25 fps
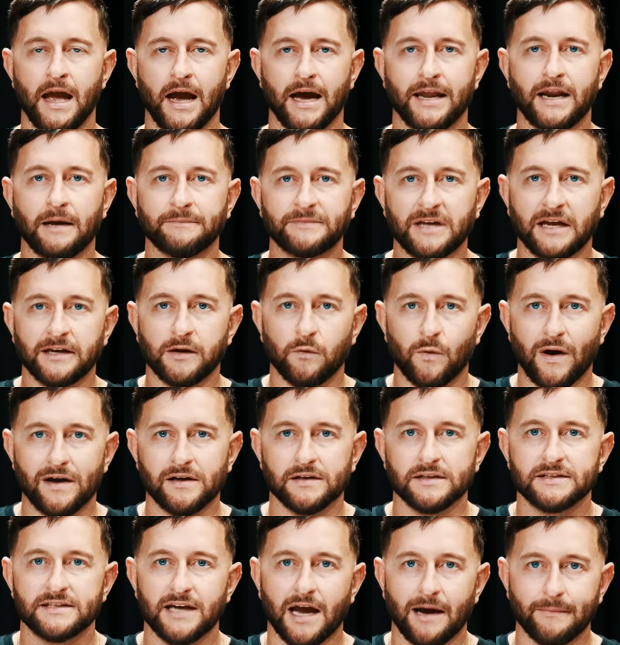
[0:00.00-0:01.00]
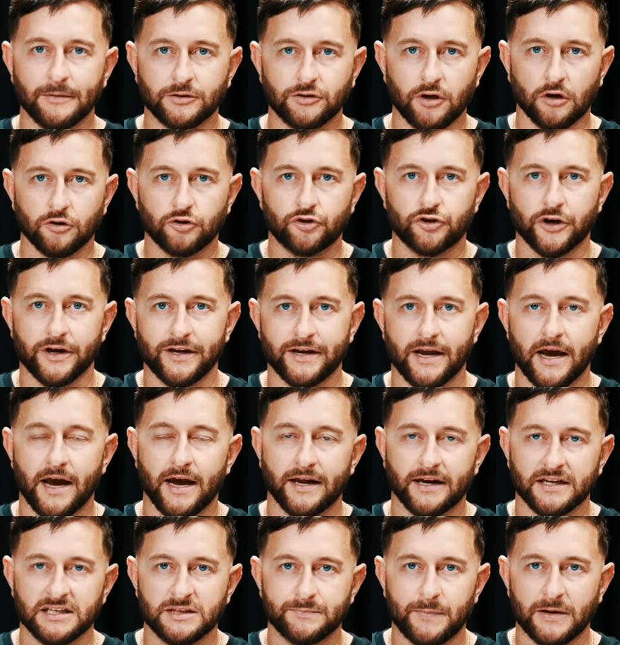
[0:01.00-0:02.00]
And I'm Danny Wells, I'm a dog trainer,
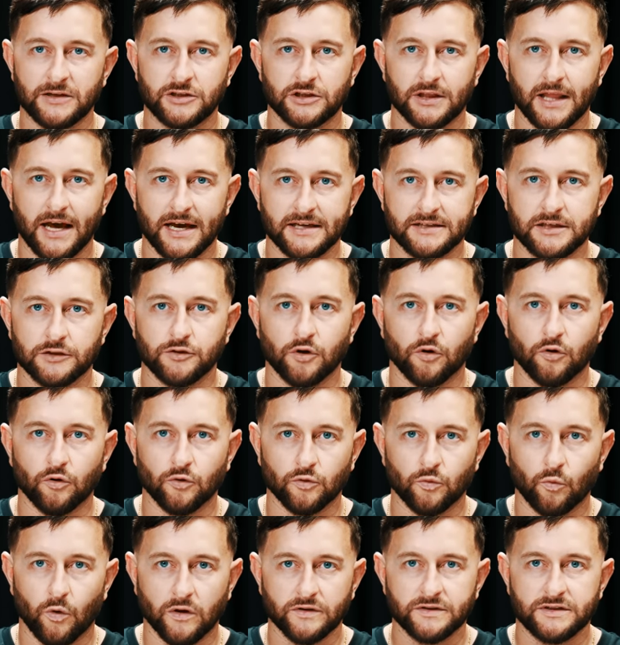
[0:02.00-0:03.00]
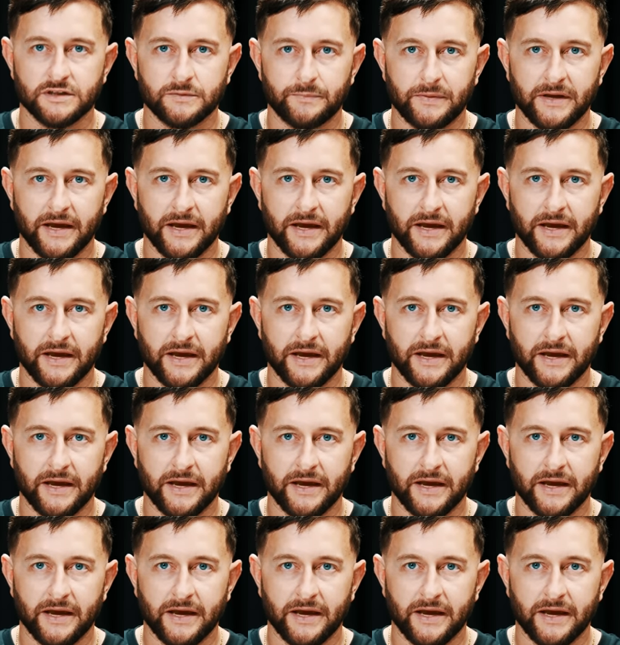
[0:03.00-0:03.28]
and I specialise in unwanted